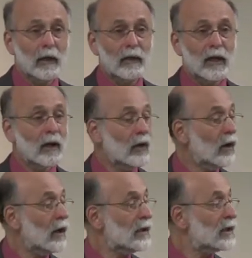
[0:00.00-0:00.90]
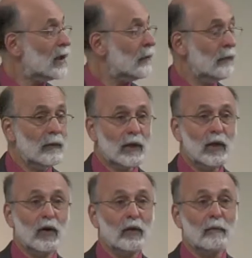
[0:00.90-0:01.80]
there are some,
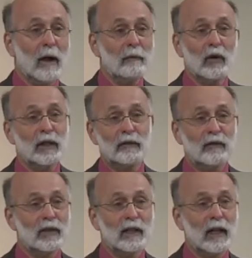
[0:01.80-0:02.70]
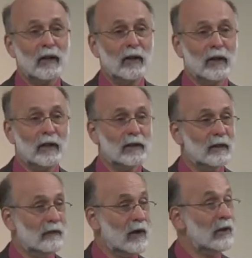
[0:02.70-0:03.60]
you know, my book is for sale and
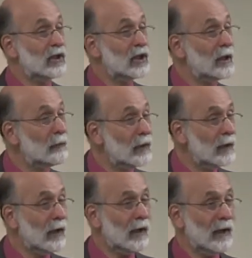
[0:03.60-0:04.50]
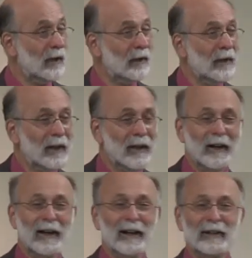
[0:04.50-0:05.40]
it's very cheap because
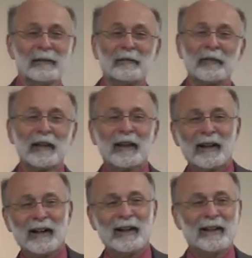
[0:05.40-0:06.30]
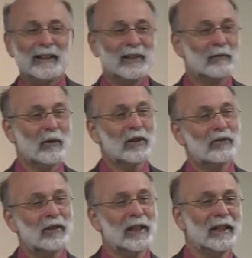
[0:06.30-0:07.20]
uh, uh, uh we're
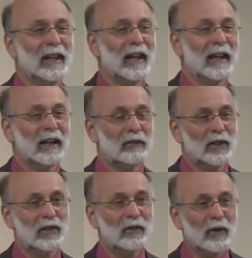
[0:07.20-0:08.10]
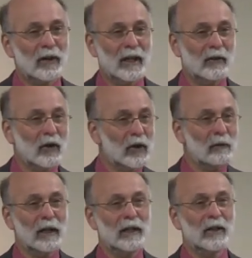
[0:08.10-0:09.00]
interested in getting out the story and all the
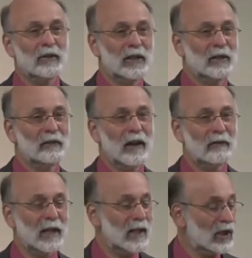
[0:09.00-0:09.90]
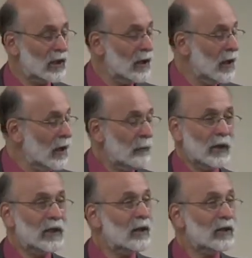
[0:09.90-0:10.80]
money goes to the foundation.
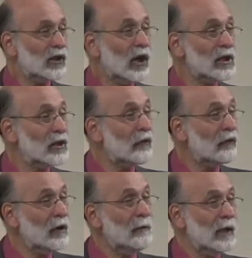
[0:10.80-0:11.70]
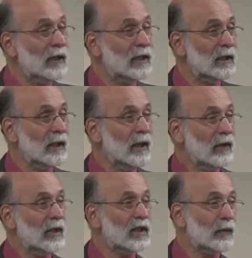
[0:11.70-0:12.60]
But there's also freebies.
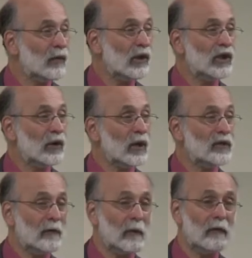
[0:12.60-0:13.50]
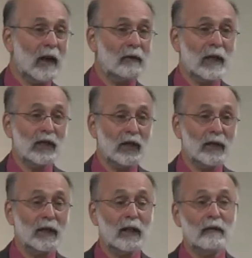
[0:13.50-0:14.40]
These are brochures from the foundation
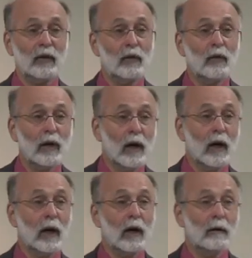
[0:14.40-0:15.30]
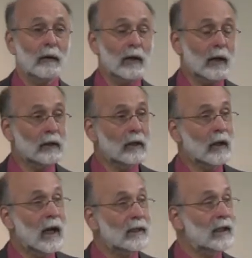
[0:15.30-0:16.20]
that give you uh, a
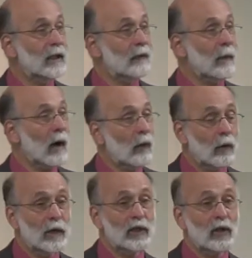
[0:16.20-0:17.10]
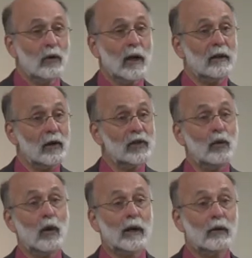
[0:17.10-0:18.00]
little idea about what we do. And those
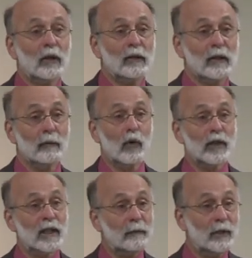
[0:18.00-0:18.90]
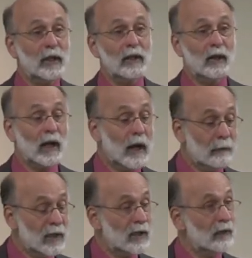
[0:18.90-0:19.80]
who want to look a little more deeply, there are
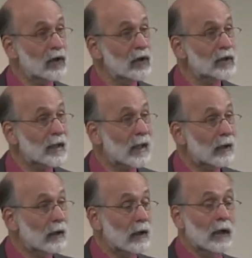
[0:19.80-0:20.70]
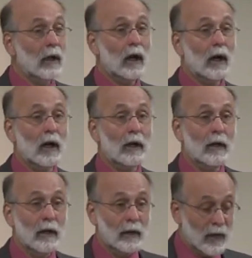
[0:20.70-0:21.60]
copies of the newsletter uh,
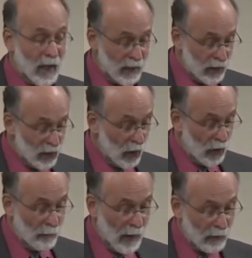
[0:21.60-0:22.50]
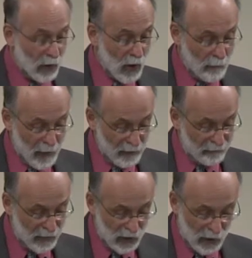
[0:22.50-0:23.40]
that talk about our
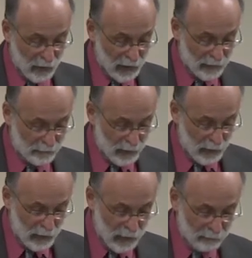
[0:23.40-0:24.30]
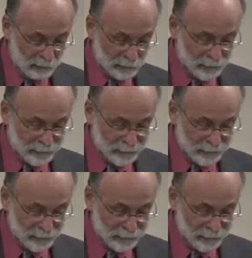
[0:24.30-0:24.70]
beneficiaries. Um,